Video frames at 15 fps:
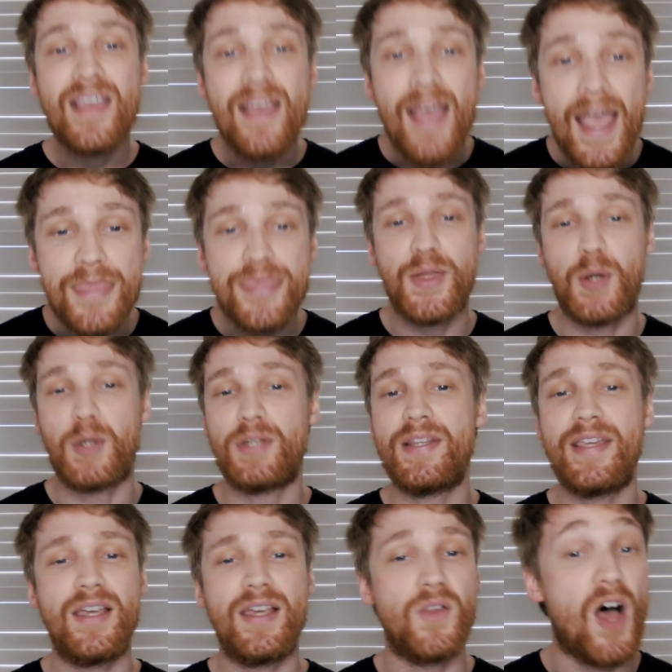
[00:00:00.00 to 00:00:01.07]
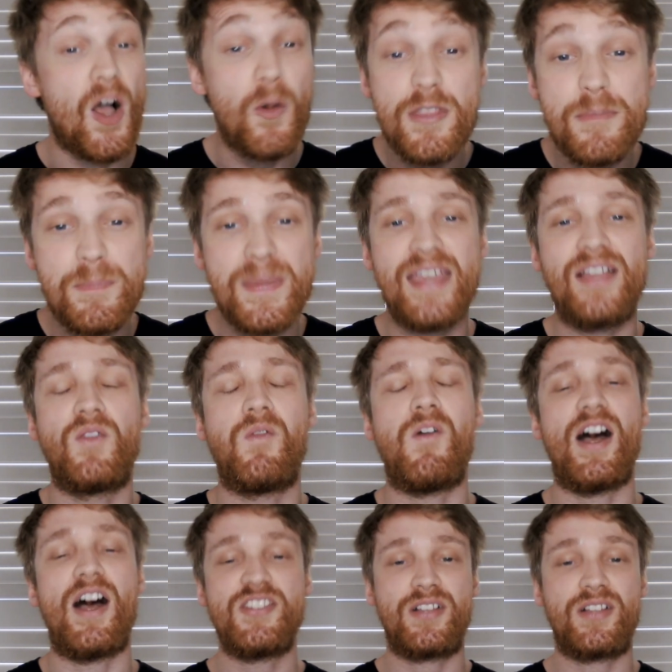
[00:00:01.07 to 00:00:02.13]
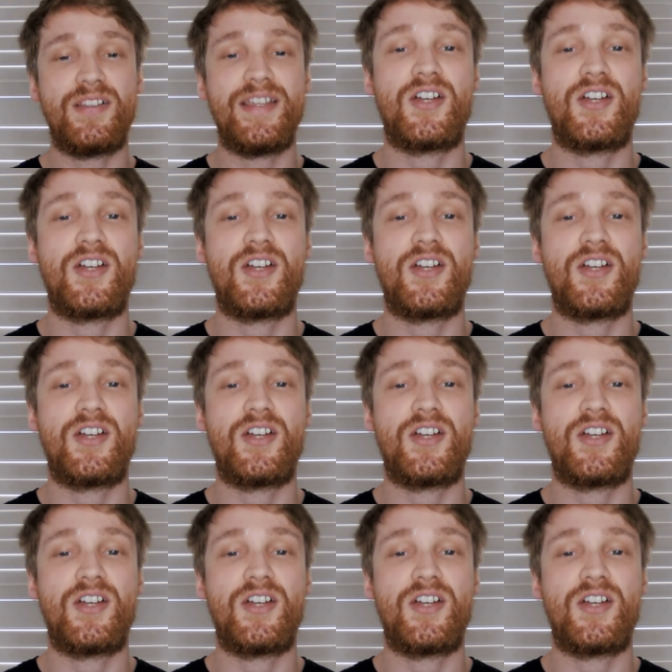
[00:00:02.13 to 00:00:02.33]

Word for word: And thirdly, along with being logically